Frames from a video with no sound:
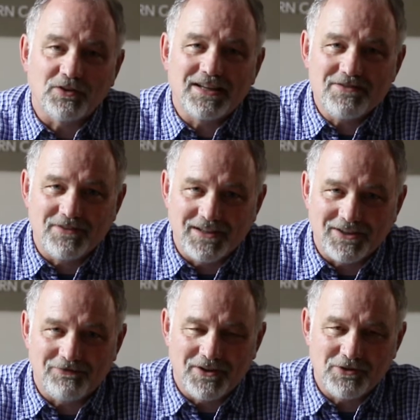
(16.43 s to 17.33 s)
evening
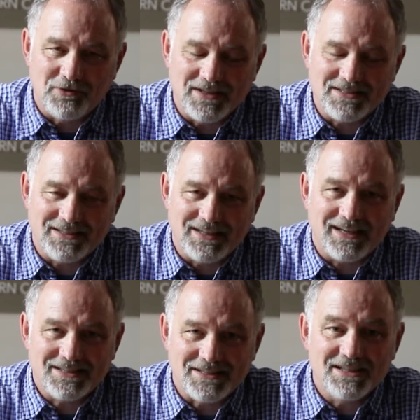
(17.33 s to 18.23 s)
of fundraising that
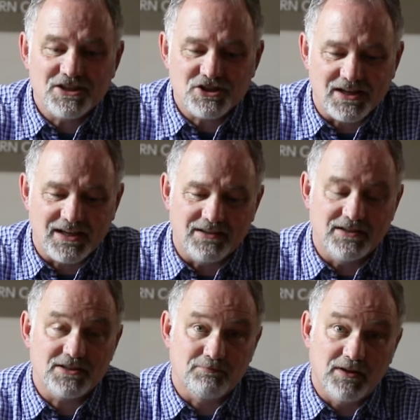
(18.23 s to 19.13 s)
gets initiated
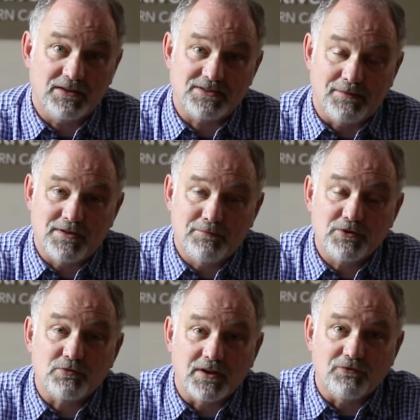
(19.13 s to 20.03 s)
this month, September
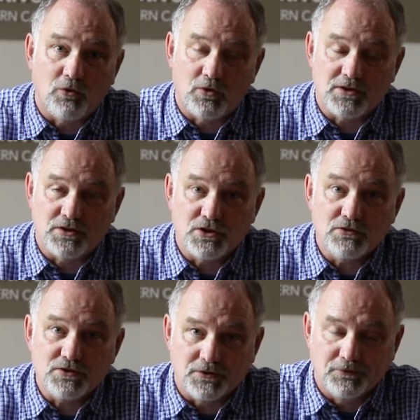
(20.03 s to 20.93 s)
24th on
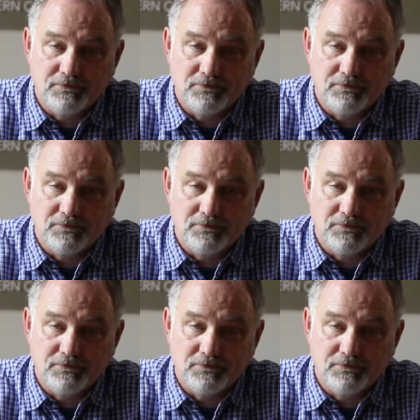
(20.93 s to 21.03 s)
YouTube.